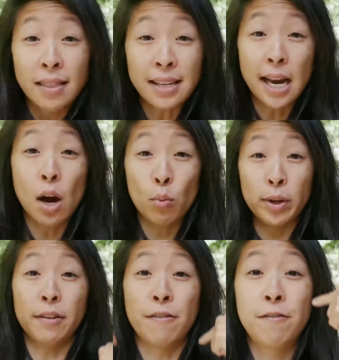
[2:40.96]
That's how
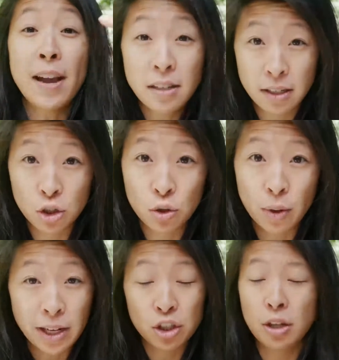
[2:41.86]
we affect
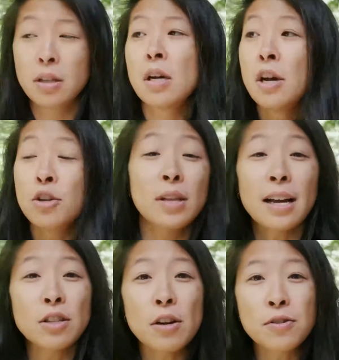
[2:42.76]
situations. So
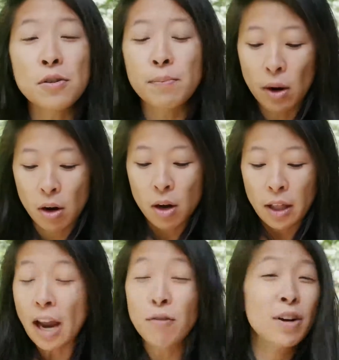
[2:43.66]
that's also about
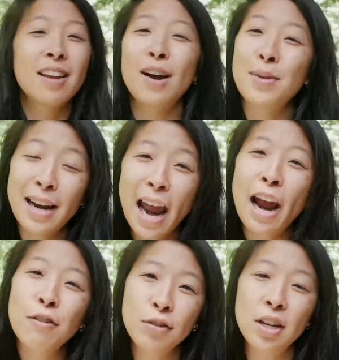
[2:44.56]

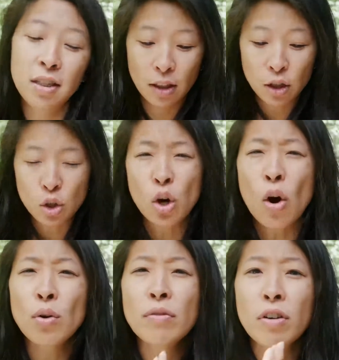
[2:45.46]
everything, the
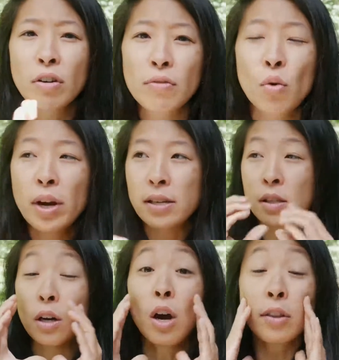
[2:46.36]
tone of our voice,
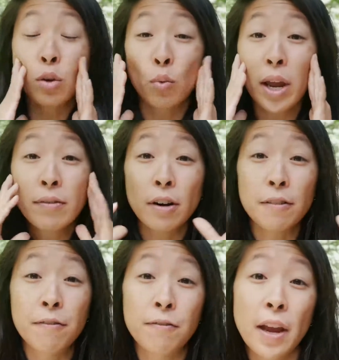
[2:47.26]
the way of our
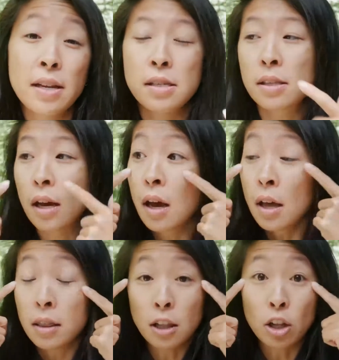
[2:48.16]
face,
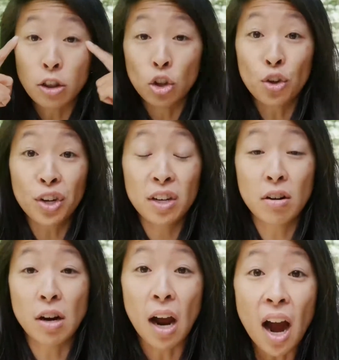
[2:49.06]
the look in
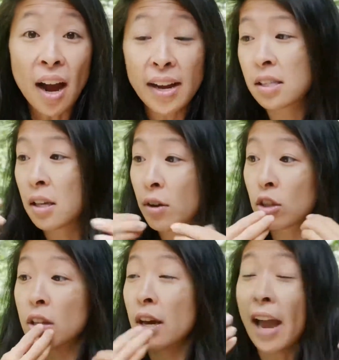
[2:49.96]
our eyes,
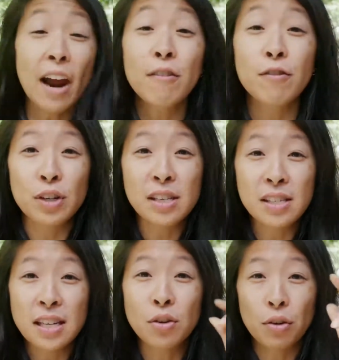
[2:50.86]
the every
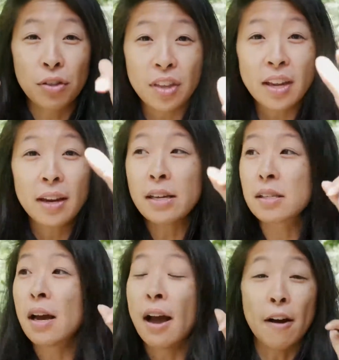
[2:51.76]
single thing
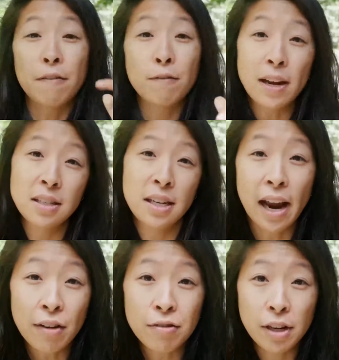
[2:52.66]
is affecting
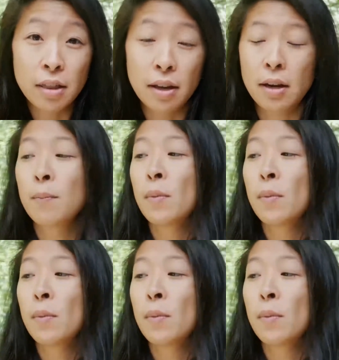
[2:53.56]
everything.